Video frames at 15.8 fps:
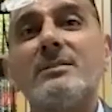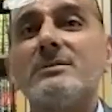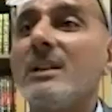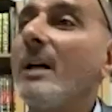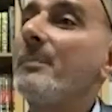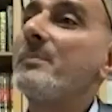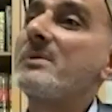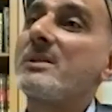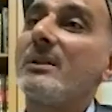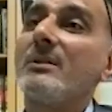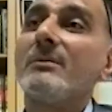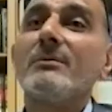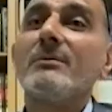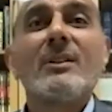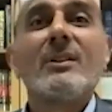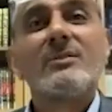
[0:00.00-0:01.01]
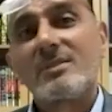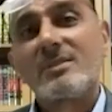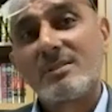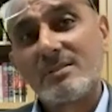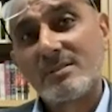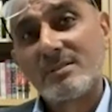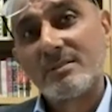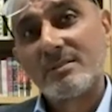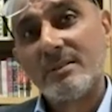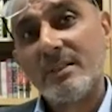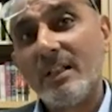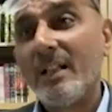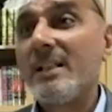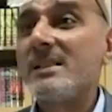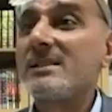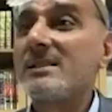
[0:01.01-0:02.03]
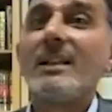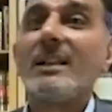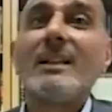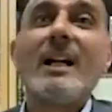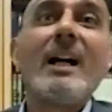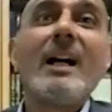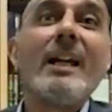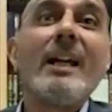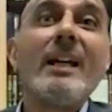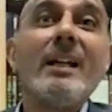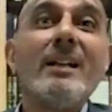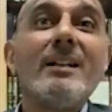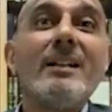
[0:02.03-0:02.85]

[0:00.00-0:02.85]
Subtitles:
Absolute nonsense. And it's a lie.